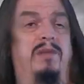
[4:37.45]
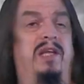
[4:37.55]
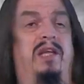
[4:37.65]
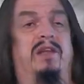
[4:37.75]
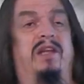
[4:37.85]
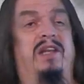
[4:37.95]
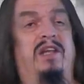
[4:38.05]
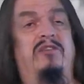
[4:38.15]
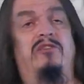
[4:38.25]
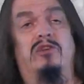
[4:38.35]
meaning that it
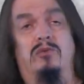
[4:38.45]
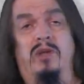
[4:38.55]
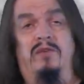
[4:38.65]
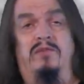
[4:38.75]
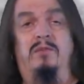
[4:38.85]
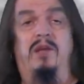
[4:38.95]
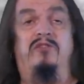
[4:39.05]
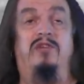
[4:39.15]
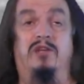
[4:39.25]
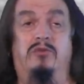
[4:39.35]
is new
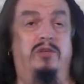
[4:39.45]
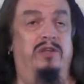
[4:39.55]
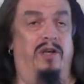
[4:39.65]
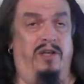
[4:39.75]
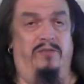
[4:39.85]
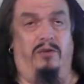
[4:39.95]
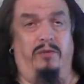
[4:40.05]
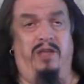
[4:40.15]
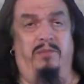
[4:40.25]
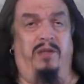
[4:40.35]
information that could not have
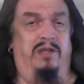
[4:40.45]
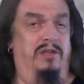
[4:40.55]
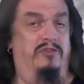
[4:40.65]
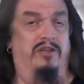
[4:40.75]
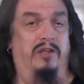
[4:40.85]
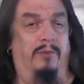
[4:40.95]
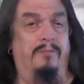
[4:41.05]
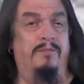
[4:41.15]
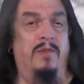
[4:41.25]
already been in their genome.